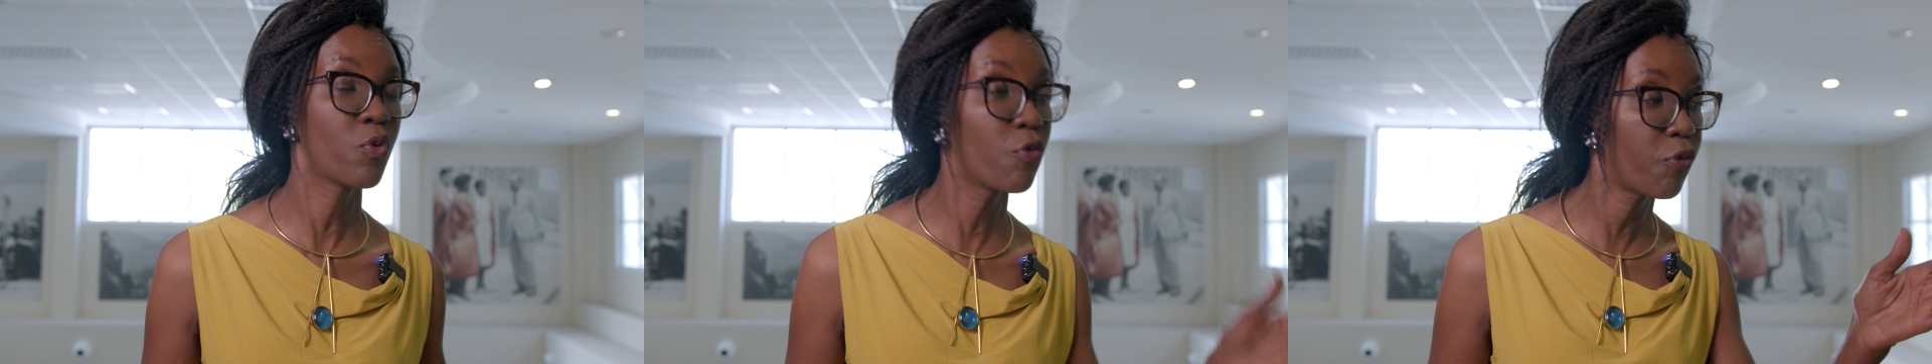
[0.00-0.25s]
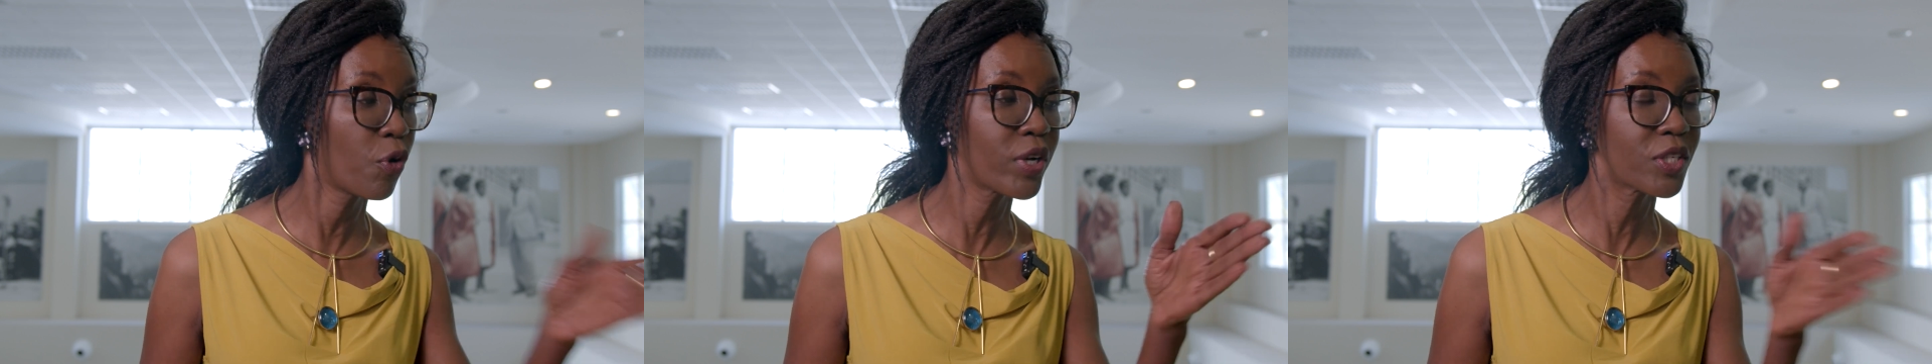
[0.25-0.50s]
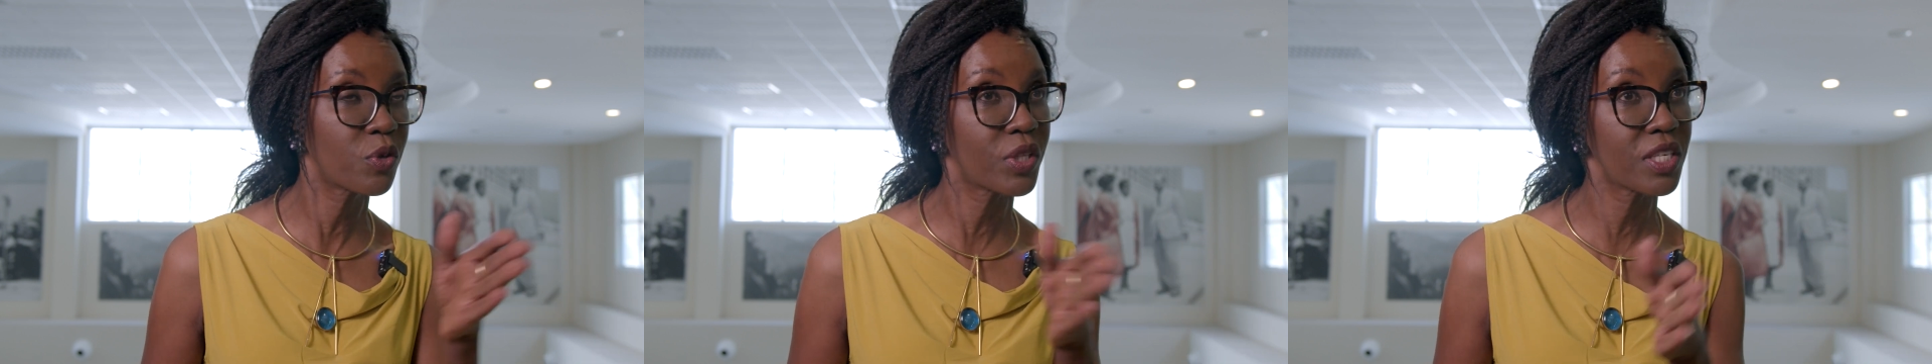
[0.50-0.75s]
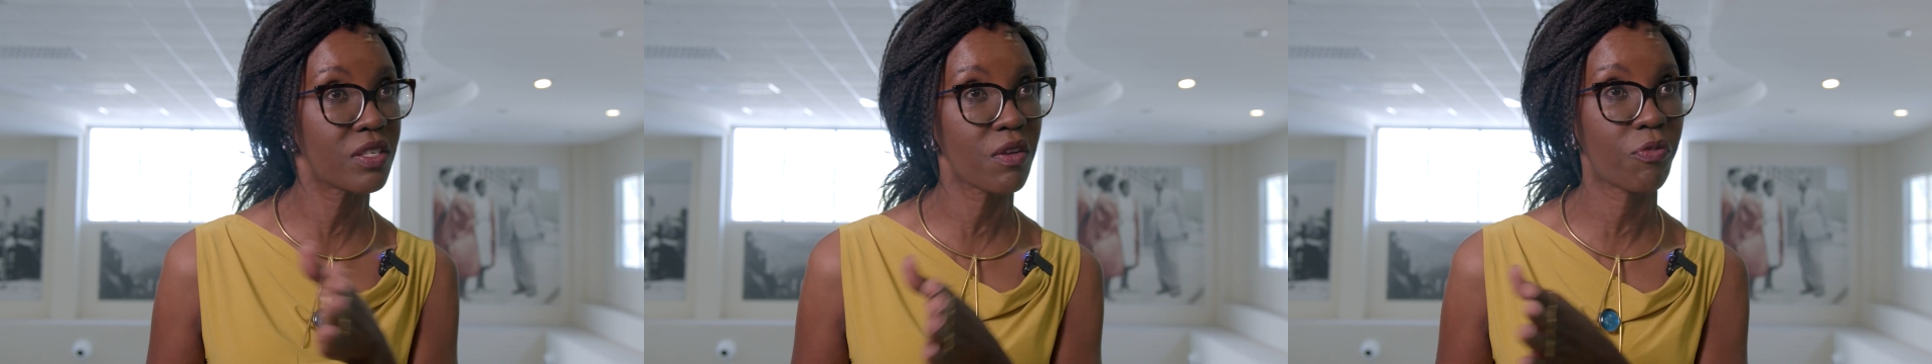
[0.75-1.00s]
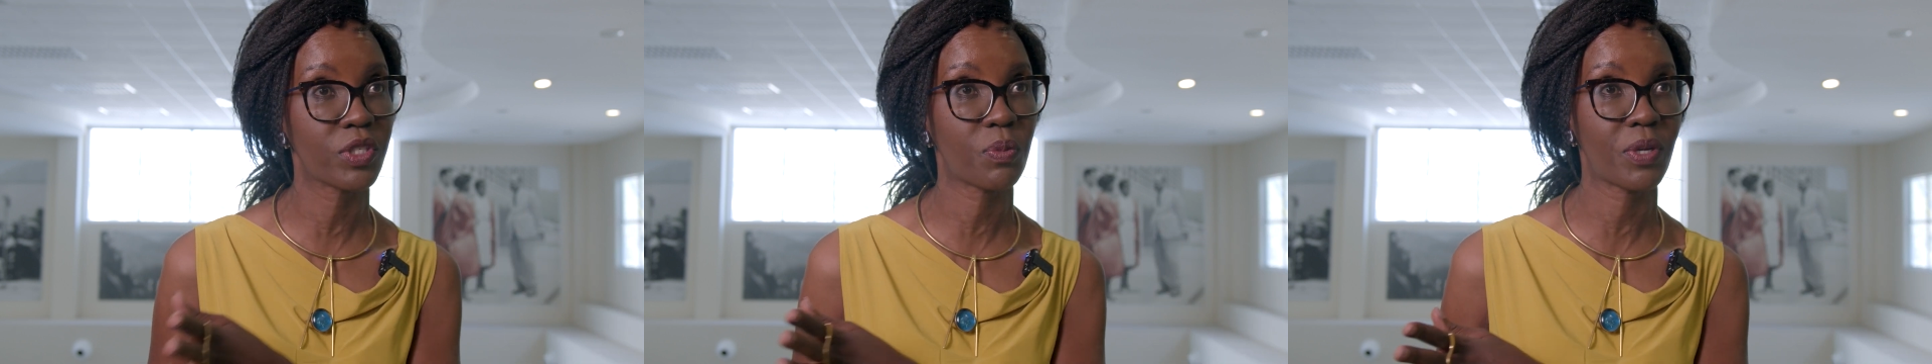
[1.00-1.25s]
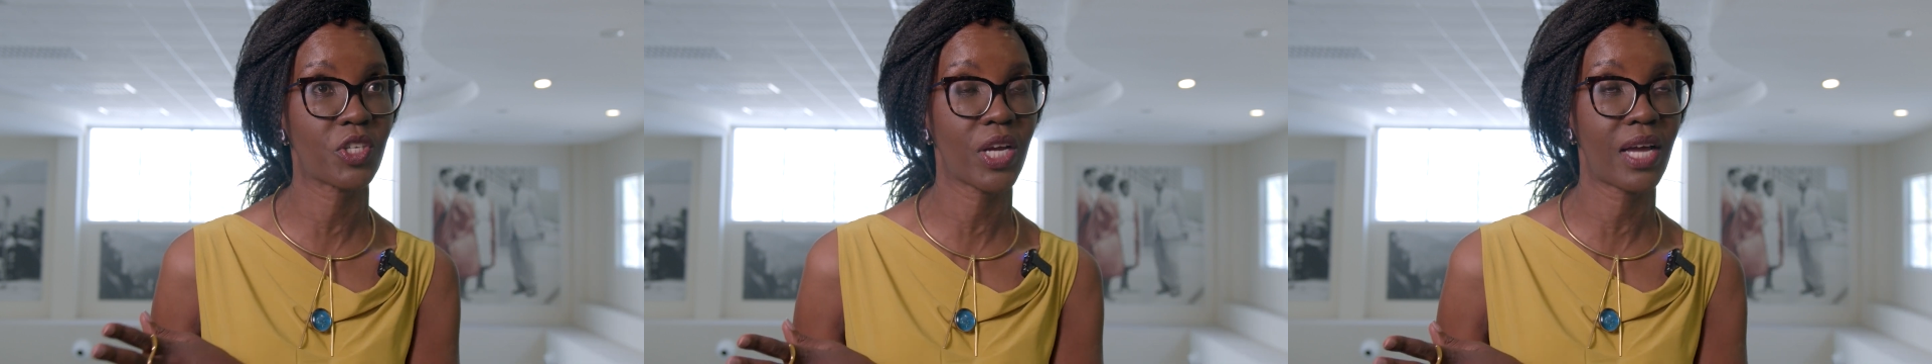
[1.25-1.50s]
who fall into these different
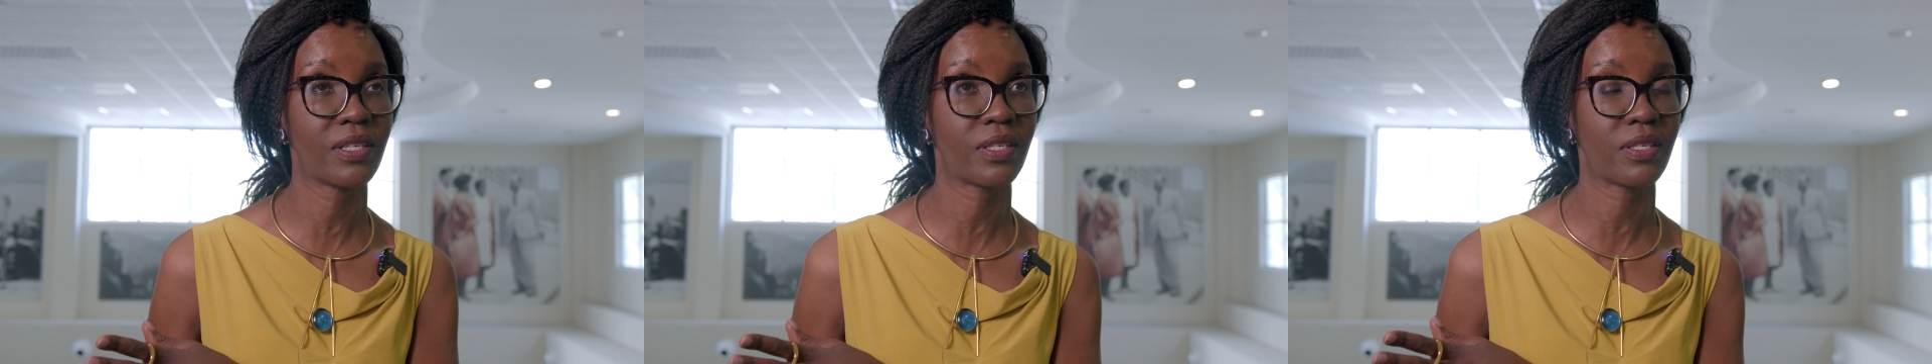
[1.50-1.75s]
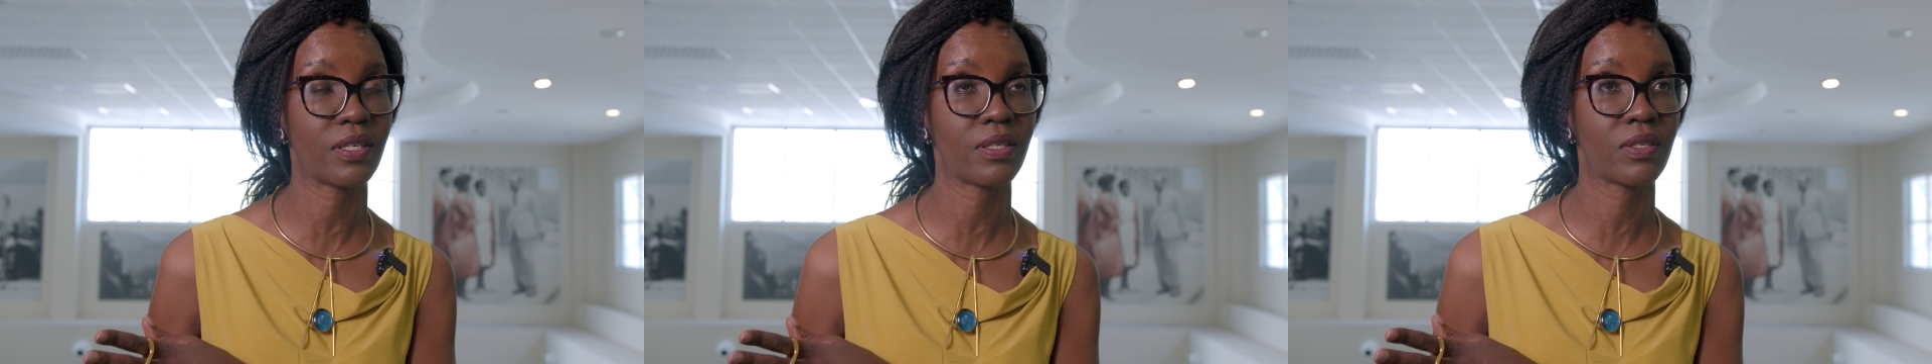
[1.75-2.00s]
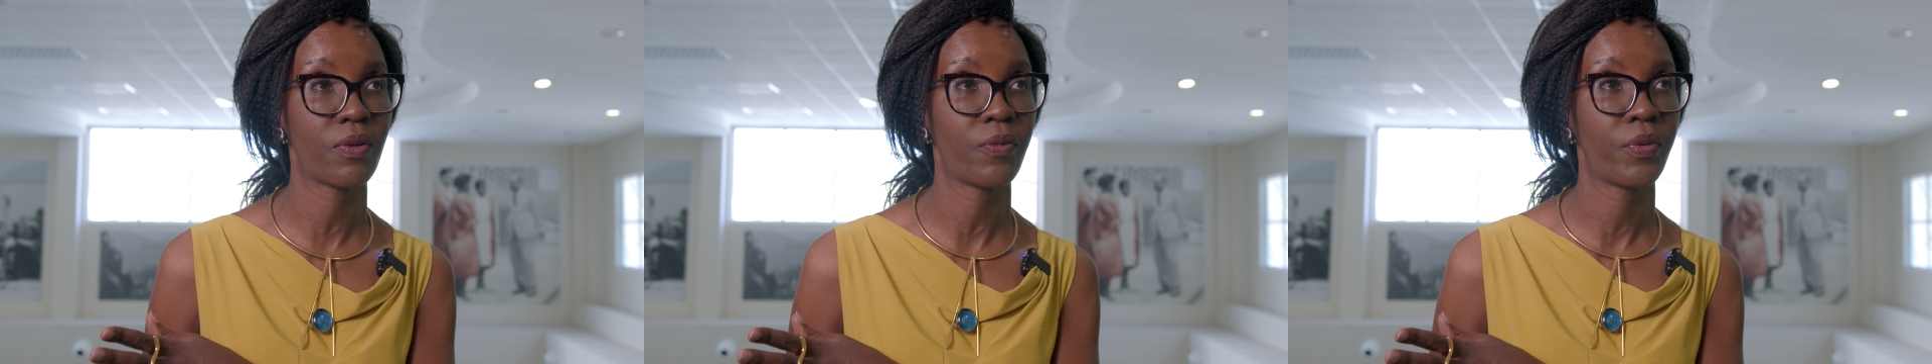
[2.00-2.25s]
specialities